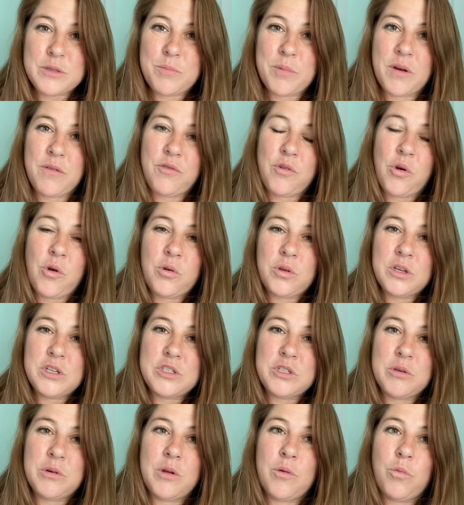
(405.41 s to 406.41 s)
But if you're only
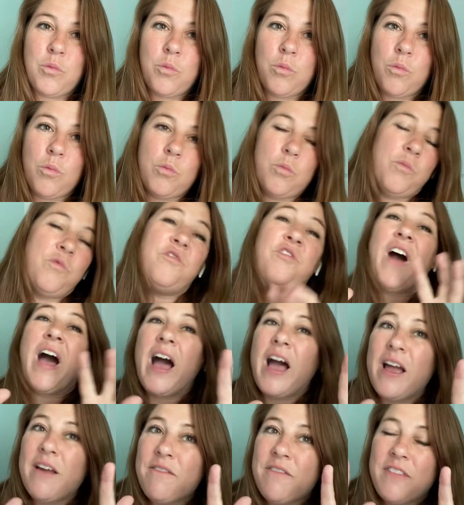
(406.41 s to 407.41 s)
doing
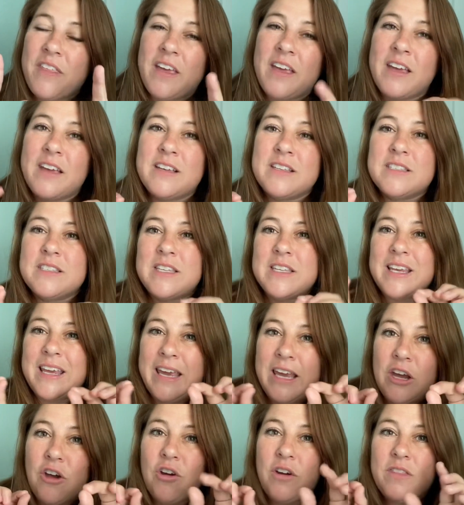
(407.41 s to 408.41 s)
five things
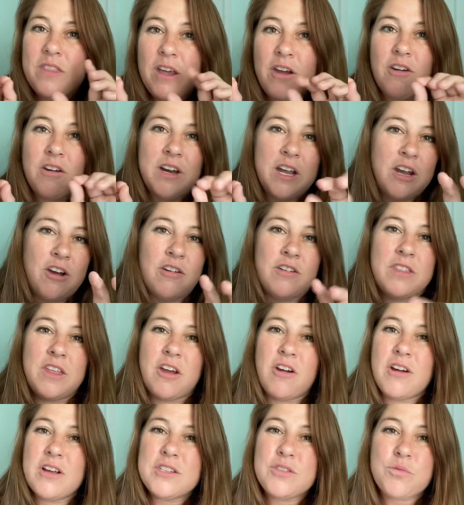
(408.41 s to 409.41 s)
here and there and here and
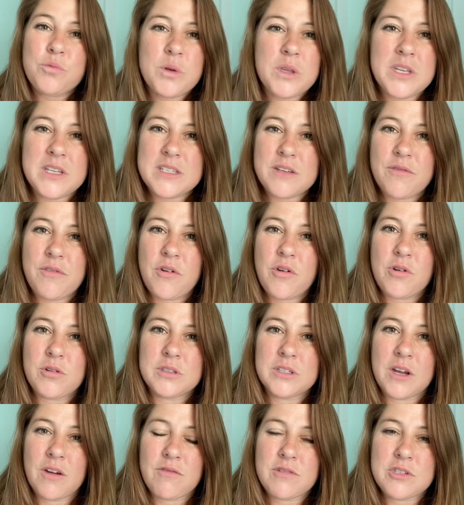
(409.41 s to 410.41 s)
there, it's really difficult
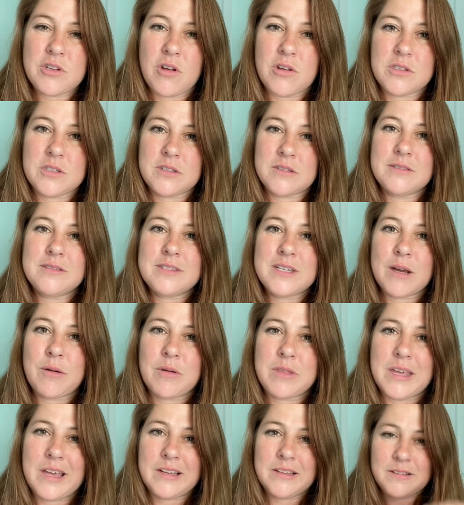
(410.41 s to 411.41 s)
to get results. Stick with it.